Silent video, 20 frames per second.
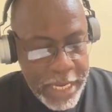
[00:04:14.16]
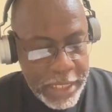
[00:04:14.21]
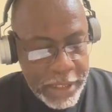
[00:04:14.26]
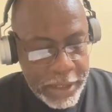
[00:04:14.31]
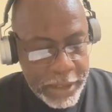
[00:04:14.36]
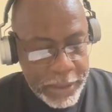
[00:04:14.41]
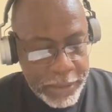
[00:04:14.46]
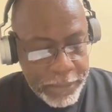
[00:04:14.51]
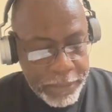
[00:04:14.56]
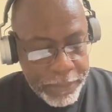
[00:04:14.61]

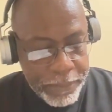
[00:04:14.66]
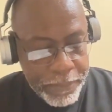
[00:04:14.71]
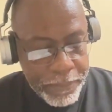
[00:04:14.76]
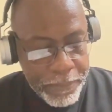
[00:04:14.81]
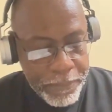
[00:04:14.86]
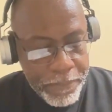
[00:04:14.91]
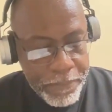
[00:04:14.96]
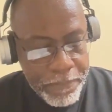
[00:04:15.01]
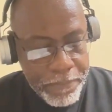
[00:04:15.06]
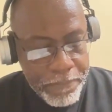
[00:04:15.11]

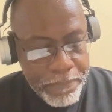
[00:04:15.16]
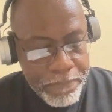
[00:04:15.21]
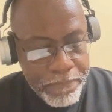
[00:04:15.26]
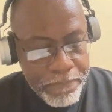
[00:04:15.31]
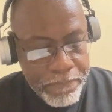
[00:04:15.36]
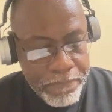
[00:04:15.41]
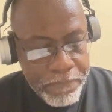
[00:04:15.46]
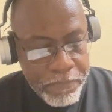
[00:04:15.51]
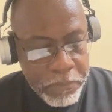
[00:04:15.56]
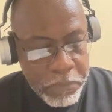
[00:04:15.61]

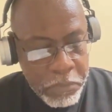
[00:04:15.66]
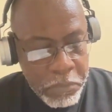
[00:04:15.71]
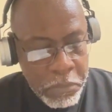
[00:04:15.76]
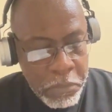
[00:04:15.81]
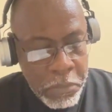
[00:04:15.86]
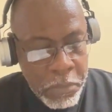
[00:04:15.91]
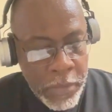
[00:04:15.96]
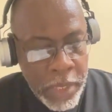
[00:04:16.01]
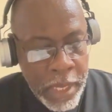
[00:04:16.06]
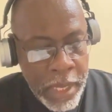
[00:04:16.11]

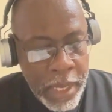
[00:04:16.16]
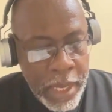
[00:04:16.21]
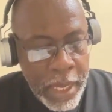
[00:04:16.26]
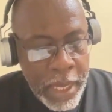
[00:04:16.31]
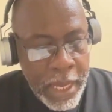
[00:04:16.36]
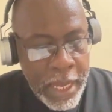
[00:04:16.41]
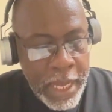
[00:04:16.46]
Nobody speaks.